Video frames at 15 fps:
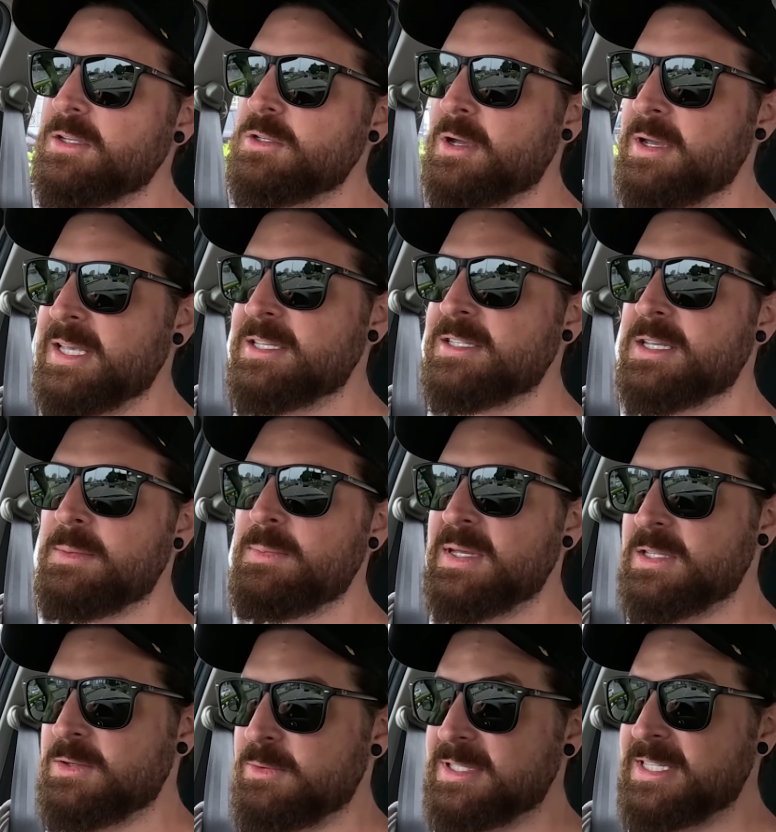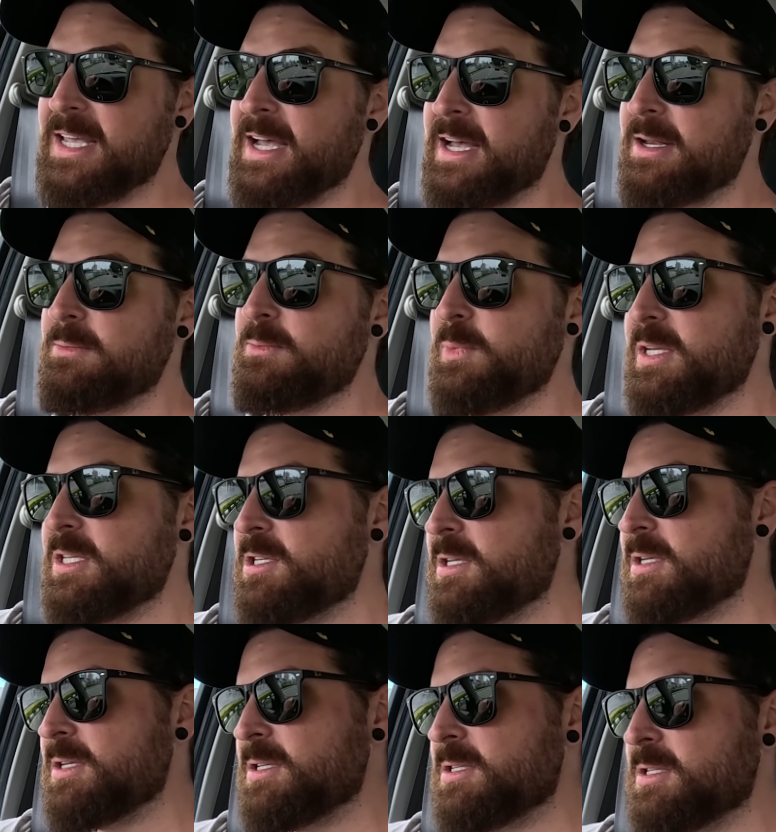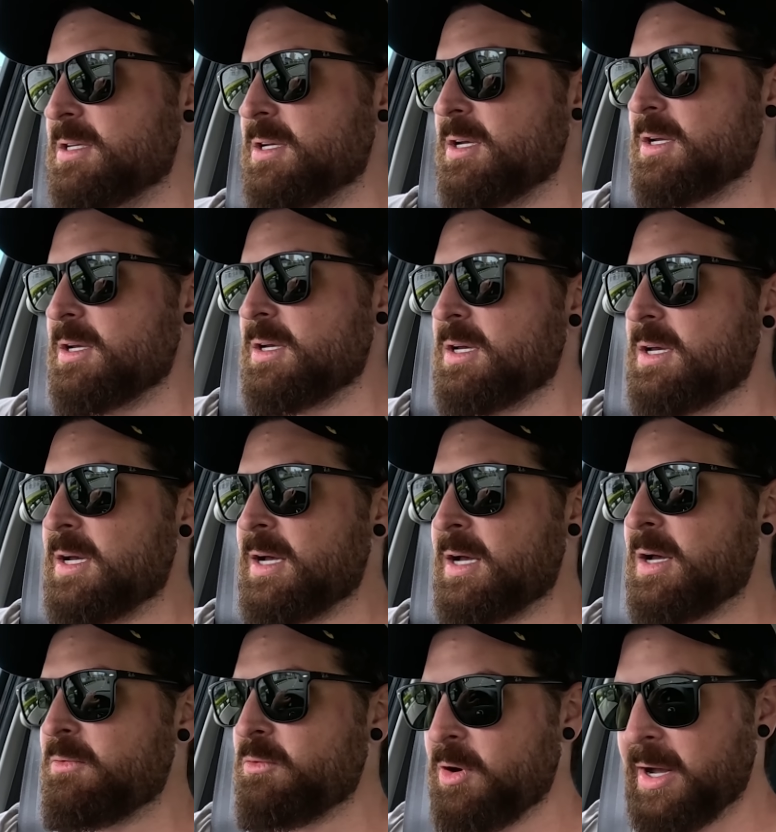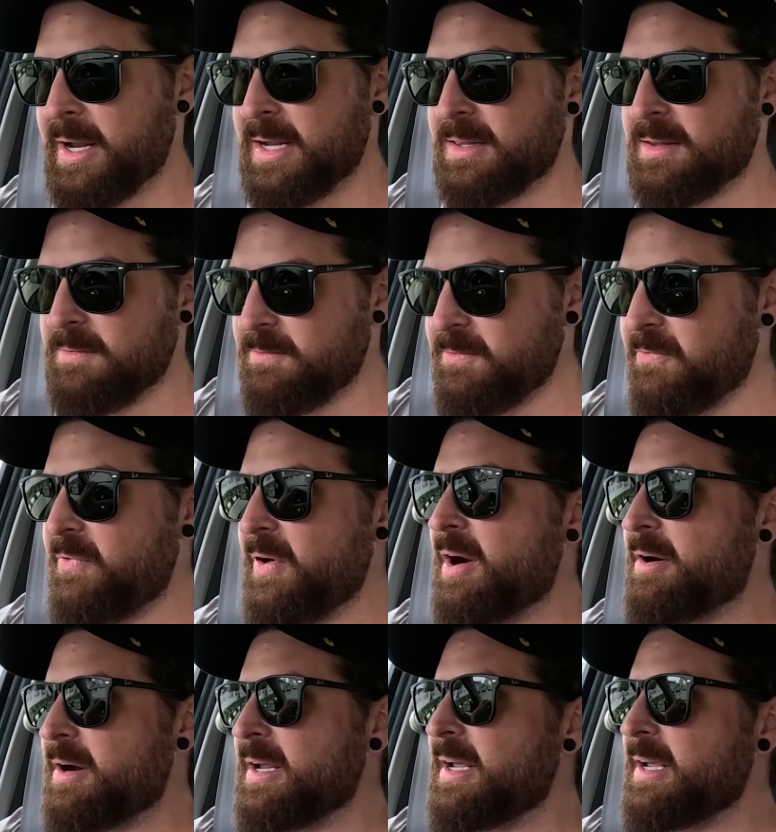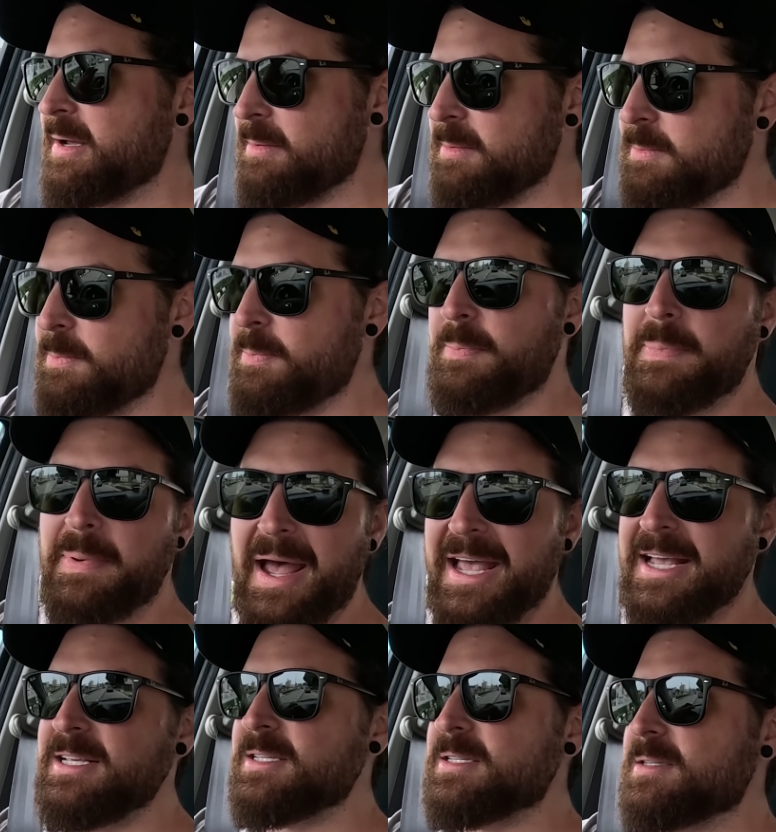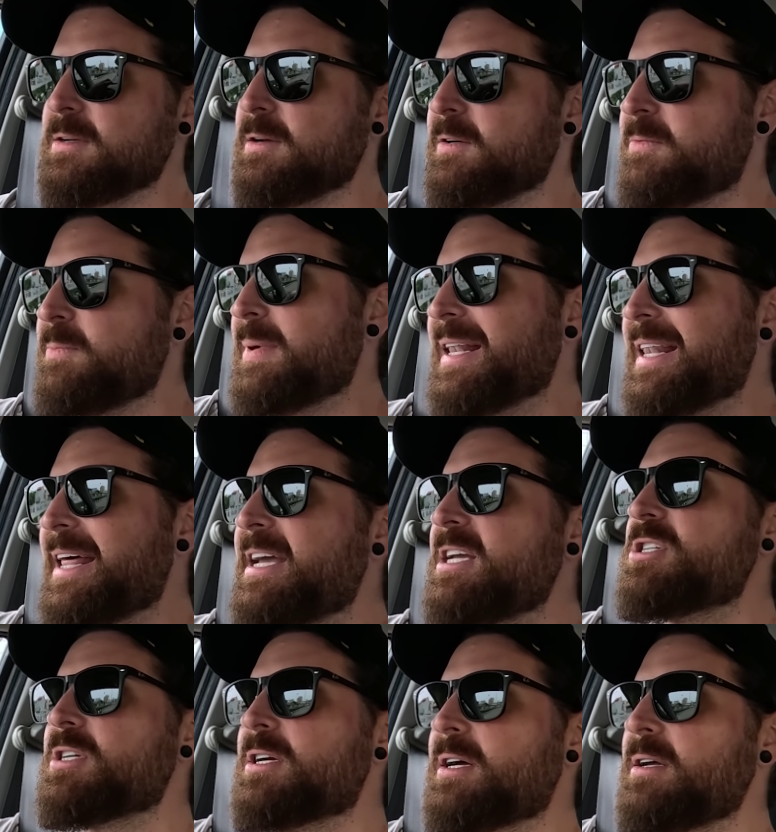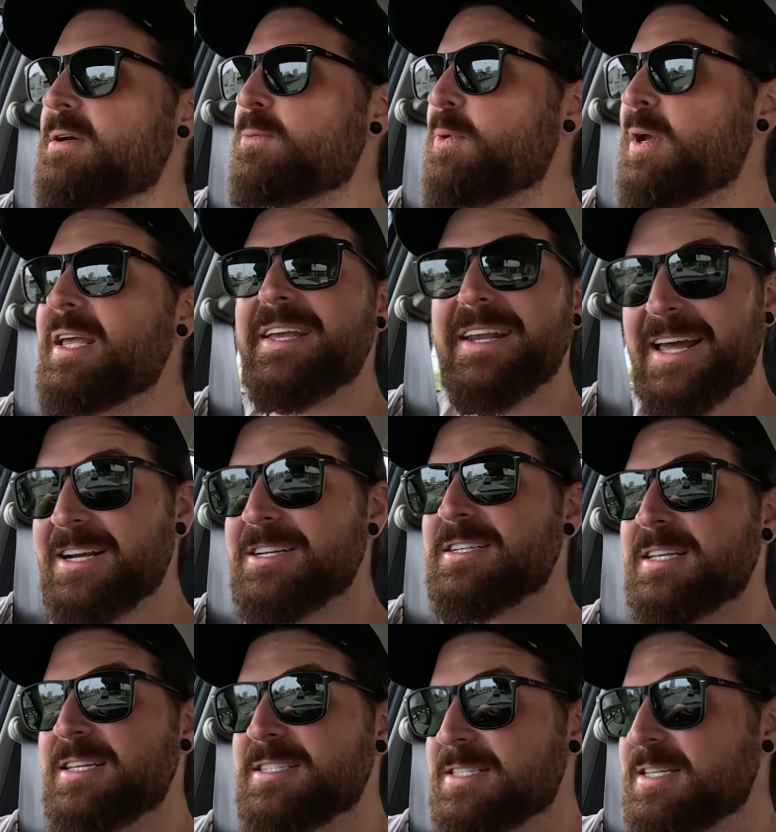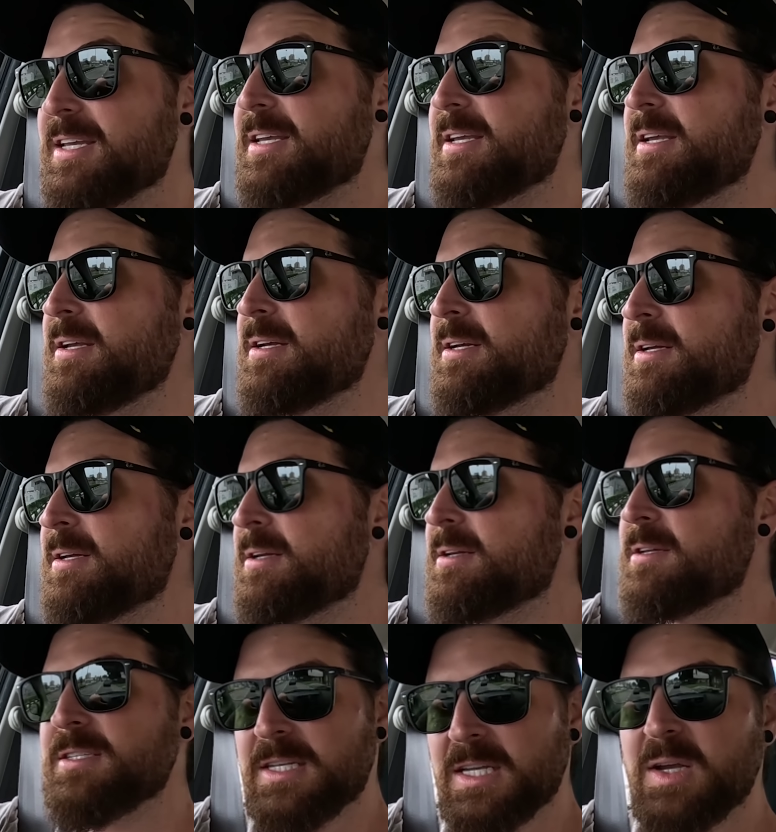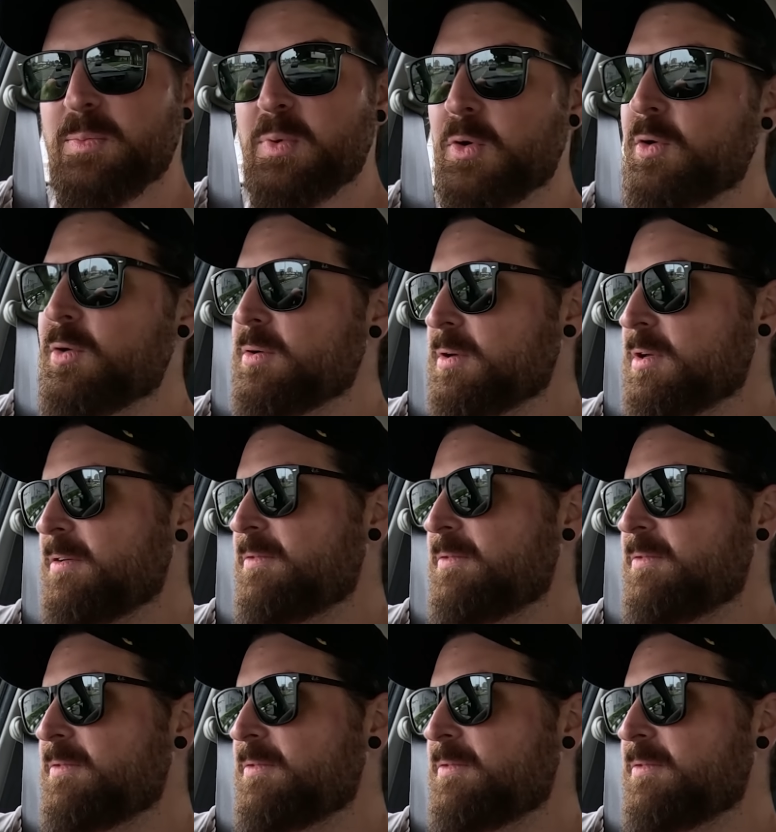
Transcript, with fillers: So he sent me to a town which is uh, right at the very base of Malaysia, where you can actually see Singapore.